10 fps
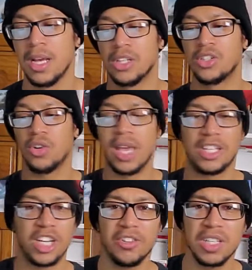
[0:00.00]
So yeah,
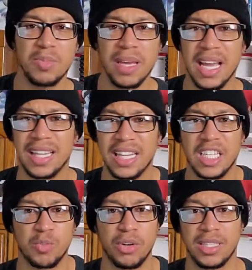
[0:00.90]
generally speaking, I think it's
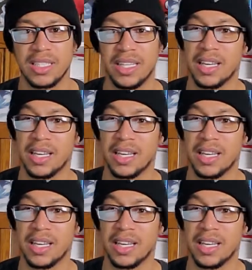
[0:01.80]
pretty sleek.